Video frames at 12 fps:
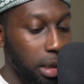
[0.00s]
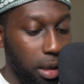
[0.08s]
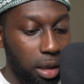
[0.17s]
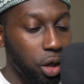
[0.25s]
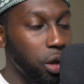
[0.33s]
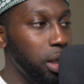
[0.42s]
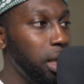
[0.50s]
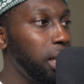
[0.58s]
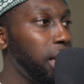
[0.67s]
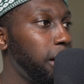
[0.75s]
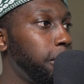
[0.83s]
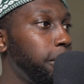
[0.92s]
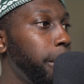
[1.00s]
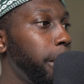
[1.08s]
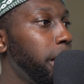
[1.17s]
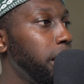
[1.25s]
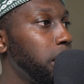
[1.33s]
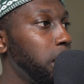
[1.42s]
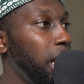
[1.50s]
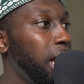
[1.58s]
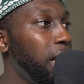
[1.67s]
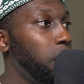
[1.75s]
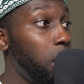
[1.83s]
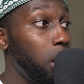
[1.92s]
condition in there
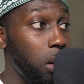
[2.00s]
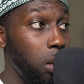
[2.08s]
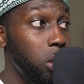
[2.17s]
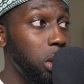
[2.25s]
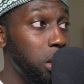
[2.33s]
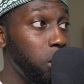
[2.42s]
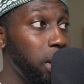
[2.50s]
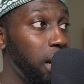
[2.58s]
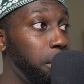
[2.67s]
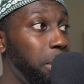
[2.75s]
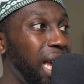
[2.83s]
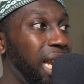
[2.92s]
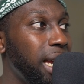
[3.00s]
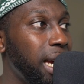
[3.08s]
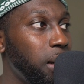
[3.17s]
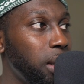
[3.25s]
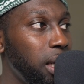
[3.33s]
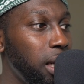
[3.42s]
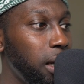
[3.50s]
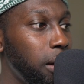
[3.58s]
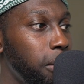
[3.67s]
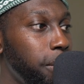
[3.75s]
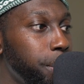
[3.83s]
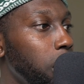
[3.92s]
and also we are bailing out in here
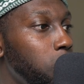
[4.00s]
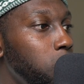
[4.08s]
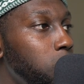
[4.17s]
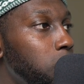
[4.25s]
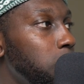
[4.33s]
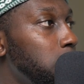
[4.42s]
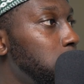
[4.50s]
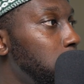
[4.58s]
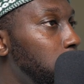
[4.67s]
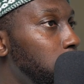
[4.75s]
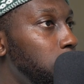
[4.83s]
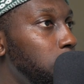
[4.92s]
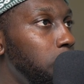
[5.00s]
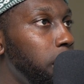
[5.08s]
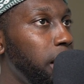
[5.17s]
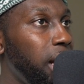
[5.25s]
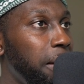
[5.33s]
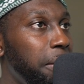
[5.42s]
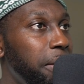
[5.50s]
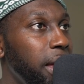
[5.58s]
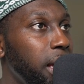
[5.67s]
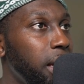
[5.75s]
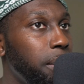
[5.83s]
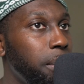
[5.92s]
Cool. So then I
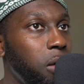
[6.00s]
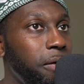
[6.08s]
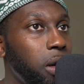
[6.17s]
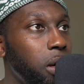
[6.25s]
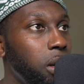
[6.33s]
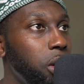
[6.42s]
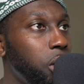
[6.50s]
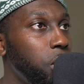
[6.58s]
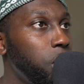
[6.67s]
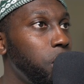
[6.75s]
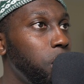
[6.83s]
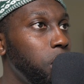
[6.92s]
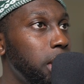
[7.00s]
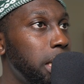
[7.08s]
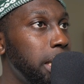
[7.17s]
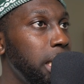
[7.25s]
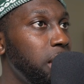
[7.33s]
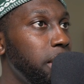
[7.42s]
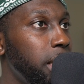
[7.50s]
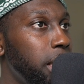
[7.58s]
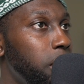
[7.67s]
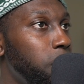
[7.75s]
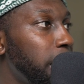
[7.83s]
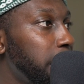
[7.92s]
think moving on to cinema
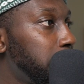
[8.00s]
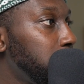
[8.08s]
rest